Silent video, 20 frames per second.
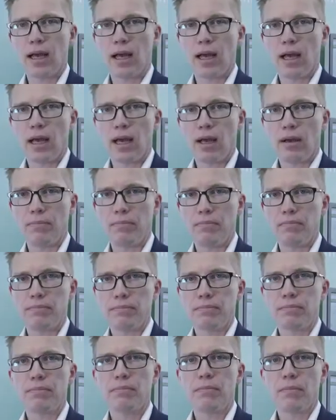uh,
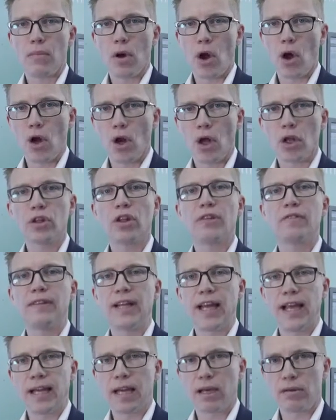a lot of
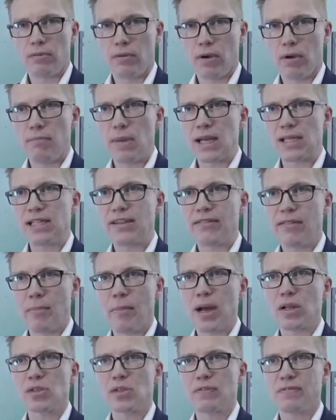data, massive
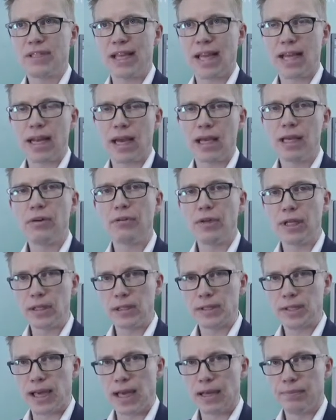amounts of data in
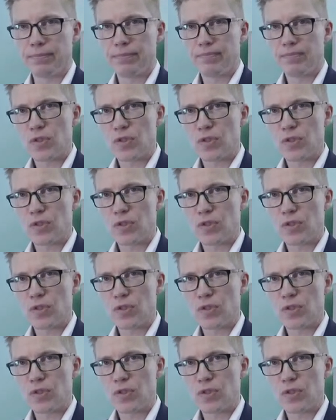real time.